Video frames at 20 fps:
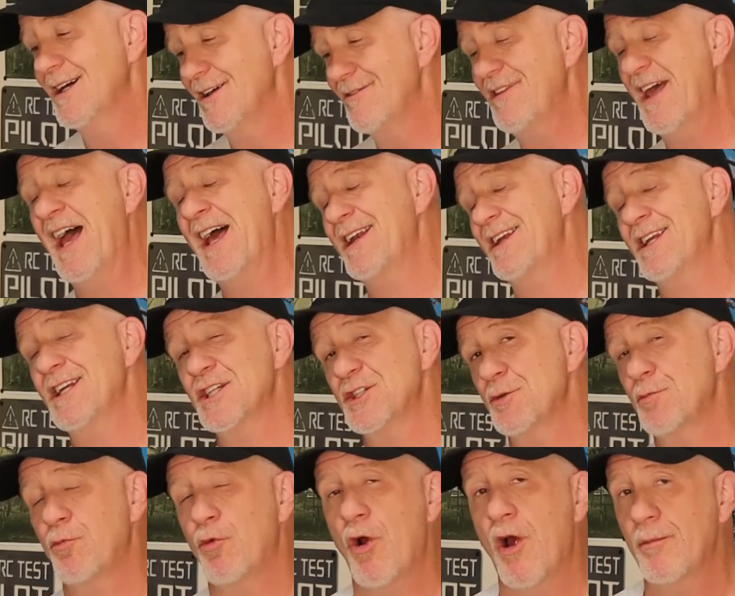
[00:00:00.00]
That is
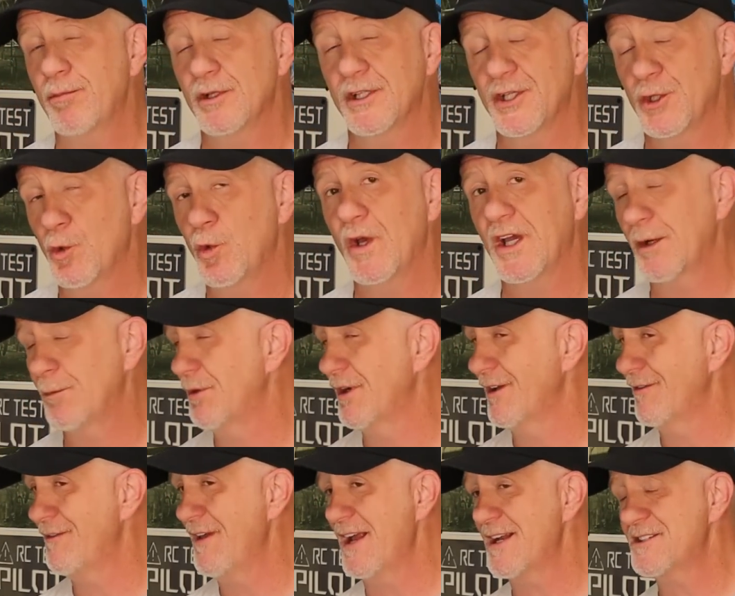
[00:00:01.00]
properly quick. But
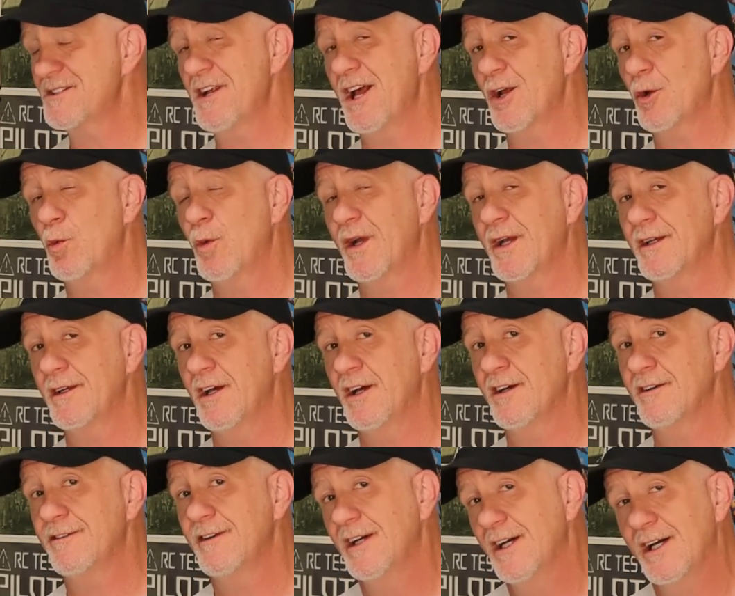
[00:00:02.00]
if that's not quick
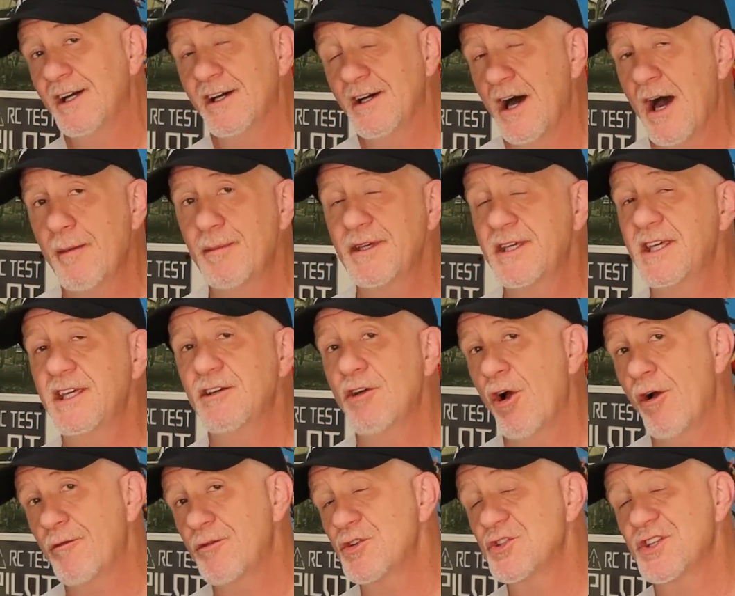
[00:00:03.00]
enough, Hobby King
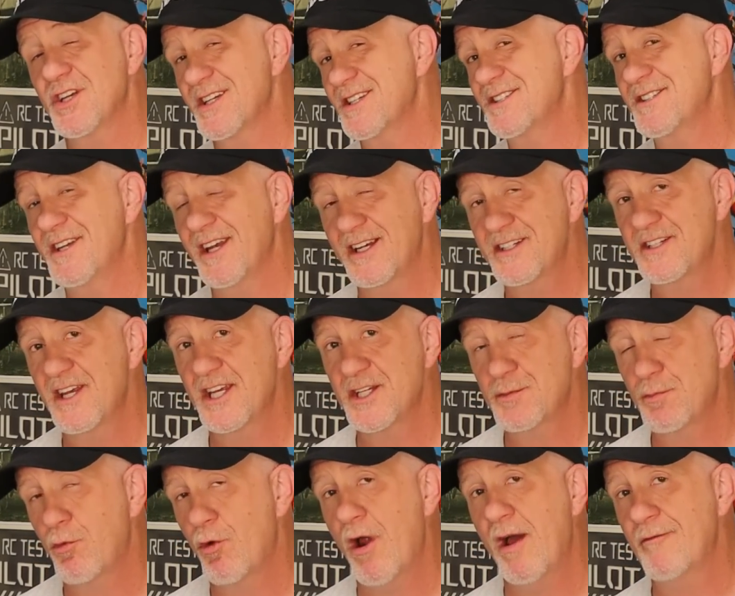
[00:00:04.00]
offers a
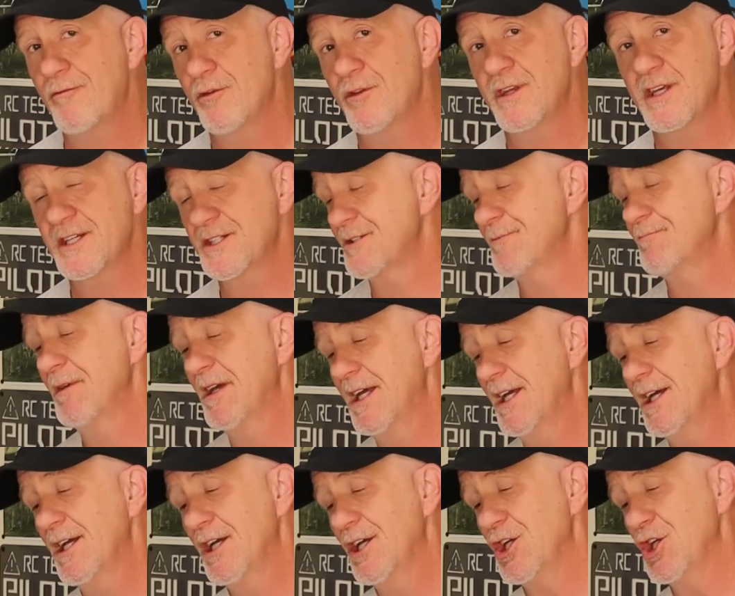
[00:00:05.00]
6S prop for this.
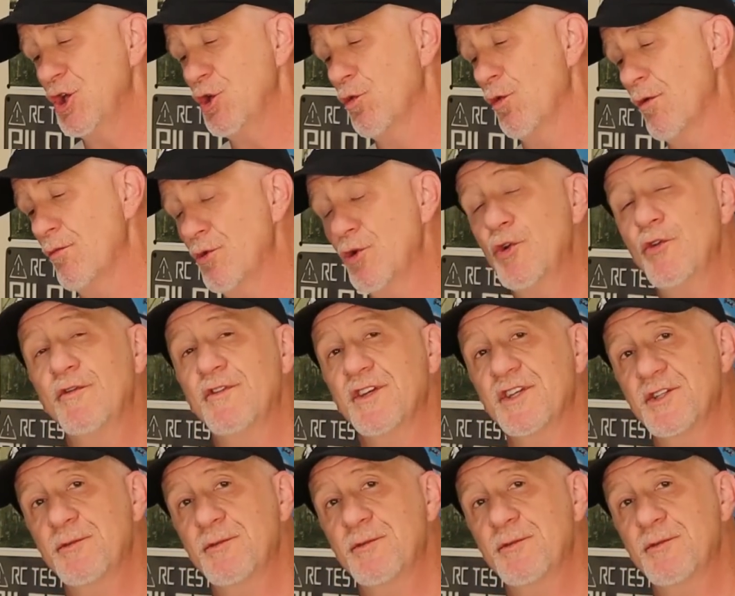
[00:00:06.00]
You remove the